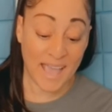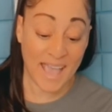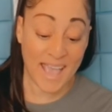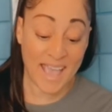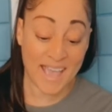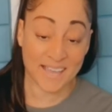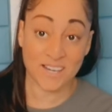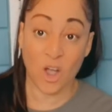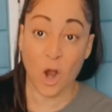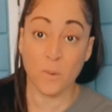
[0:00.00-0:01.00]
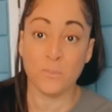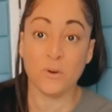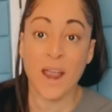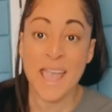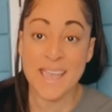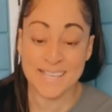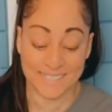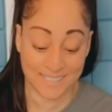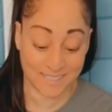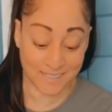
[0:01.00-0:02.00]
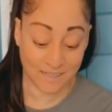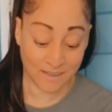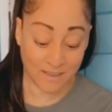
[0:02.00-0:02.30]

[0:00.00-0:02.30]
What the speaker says: and are praised